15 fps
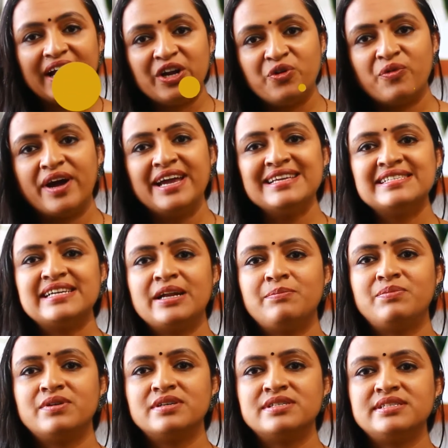advise that
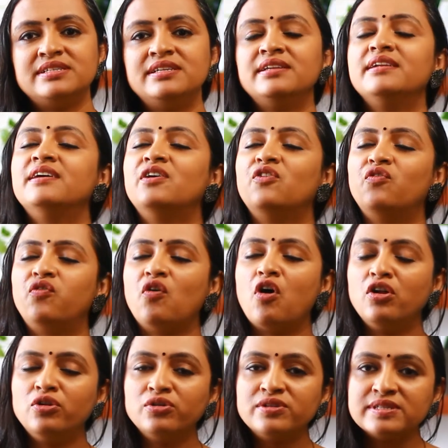person,
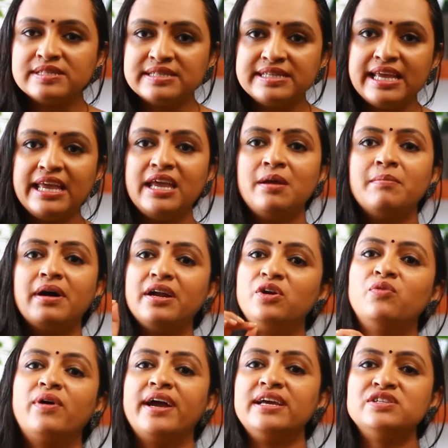follow the same
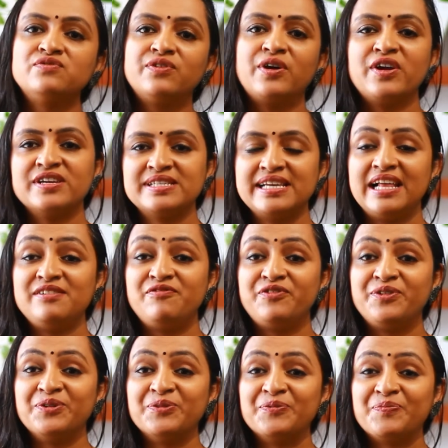advice for yourself
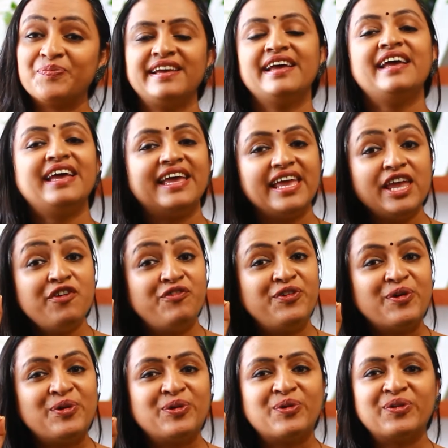too. If
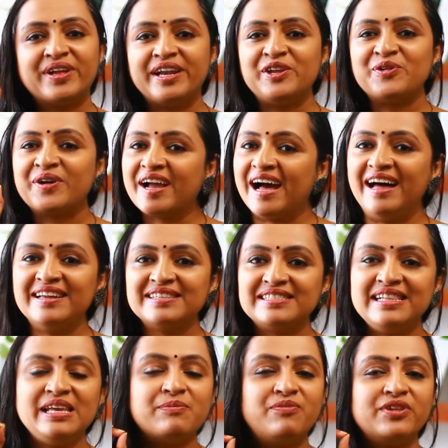you know that you can't
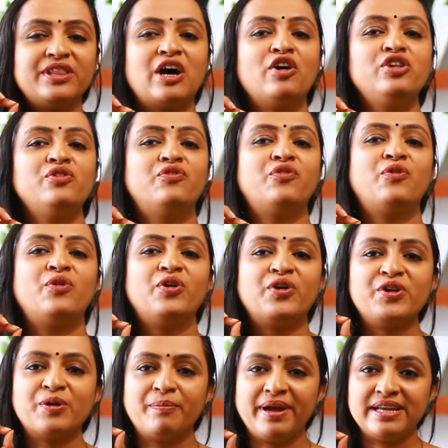sleep without the phone
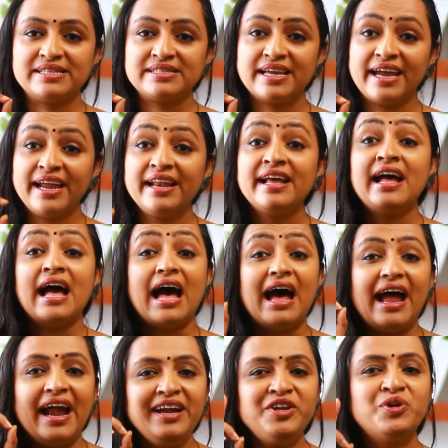on your bedside
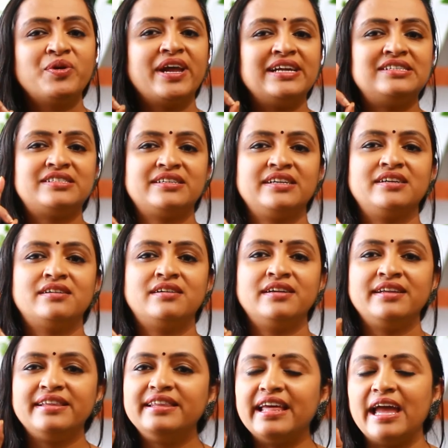and you get
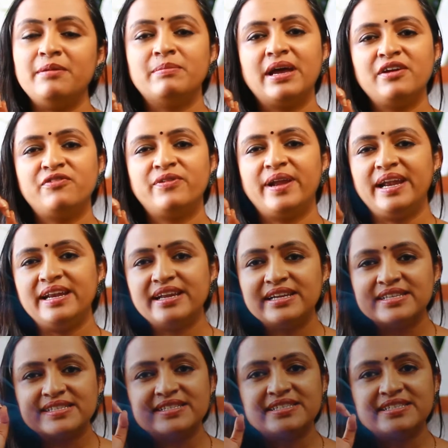triggered, then my friend, it's